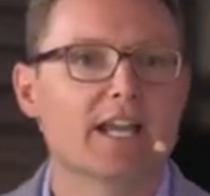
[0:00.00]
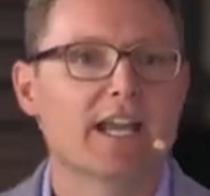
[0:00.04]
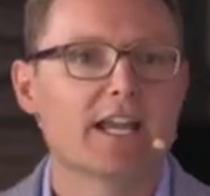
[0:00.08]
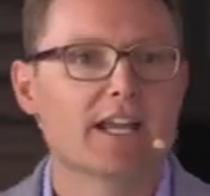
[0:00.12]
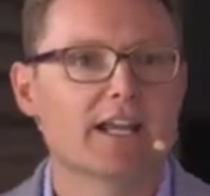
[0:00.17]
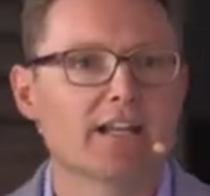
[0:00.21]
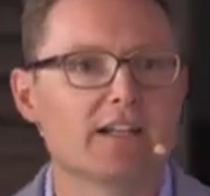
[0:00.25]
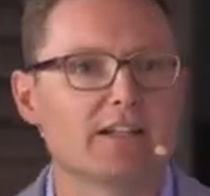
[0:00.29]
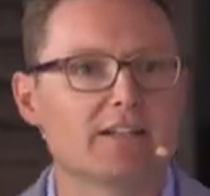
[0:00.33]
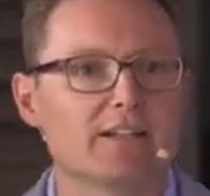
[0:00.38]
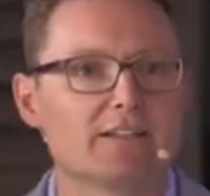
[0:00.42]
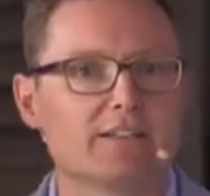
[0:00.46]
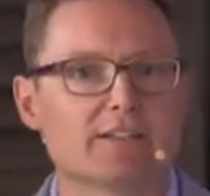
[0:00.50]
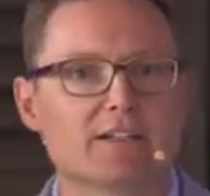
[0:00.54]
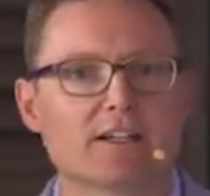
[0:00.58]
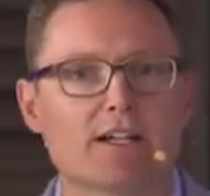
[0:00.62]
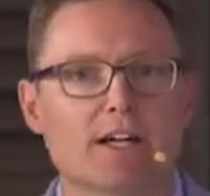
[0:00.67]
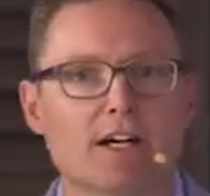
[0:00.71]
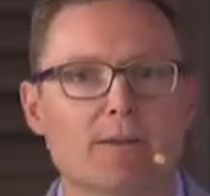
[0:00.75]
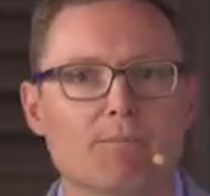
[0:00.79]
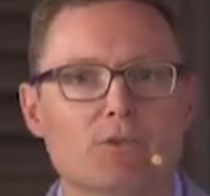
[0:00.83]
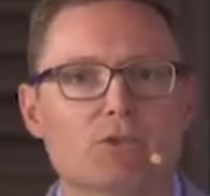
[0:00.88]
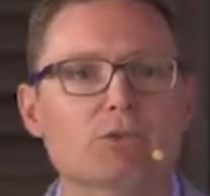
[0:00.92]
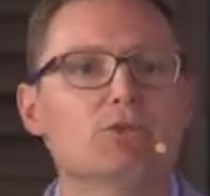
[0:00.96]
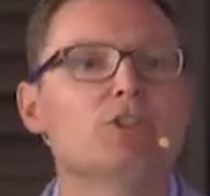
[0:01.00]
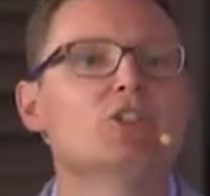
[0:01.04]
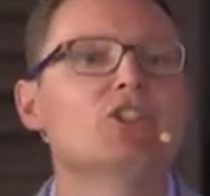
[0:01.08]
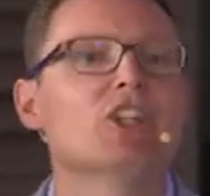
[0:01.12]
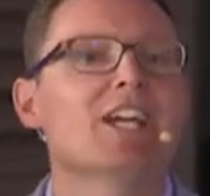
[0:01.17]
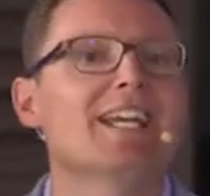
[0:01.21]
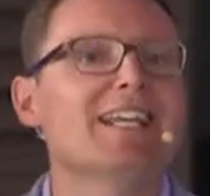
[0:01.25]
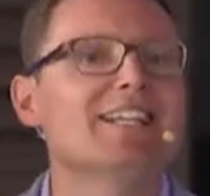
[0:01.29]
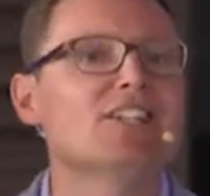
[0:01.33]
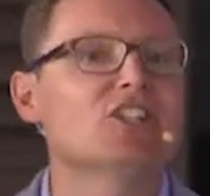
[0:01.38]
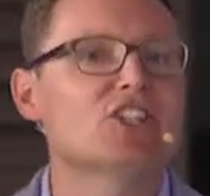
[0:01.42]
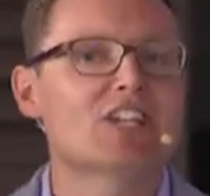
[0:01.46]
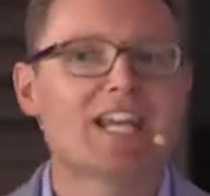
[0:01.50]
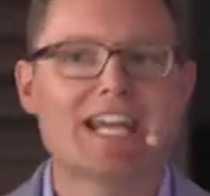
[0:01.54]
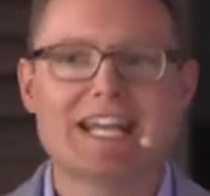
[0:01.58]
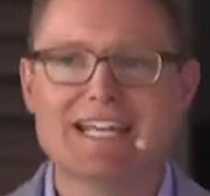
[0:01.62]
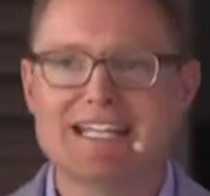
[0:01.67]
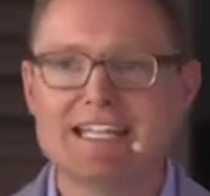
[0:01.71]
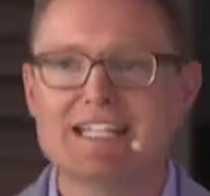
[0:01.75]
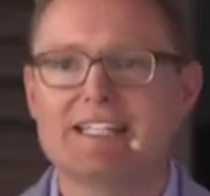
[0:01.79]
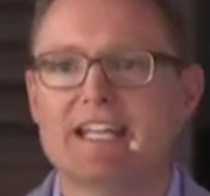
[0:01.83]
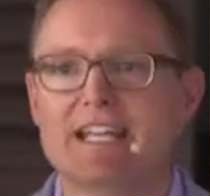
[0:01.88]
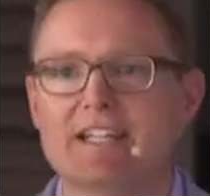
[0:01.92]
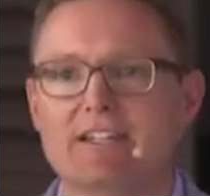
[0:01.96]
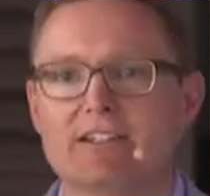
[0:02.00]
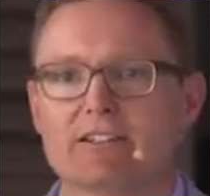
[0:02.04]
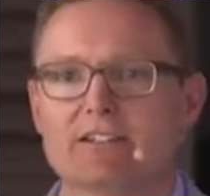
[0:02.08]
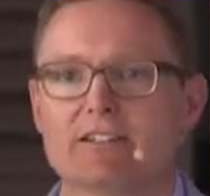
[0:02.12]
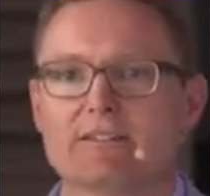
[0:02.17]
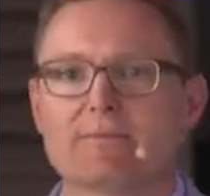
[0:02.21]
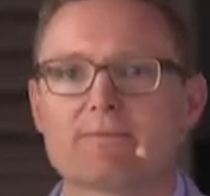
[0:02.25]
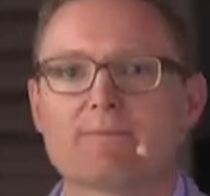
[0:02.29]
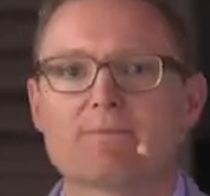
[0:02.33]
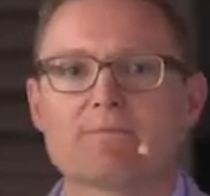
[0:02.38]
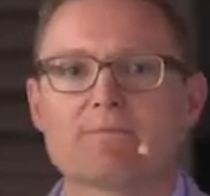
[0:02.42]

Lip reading: and to change any data.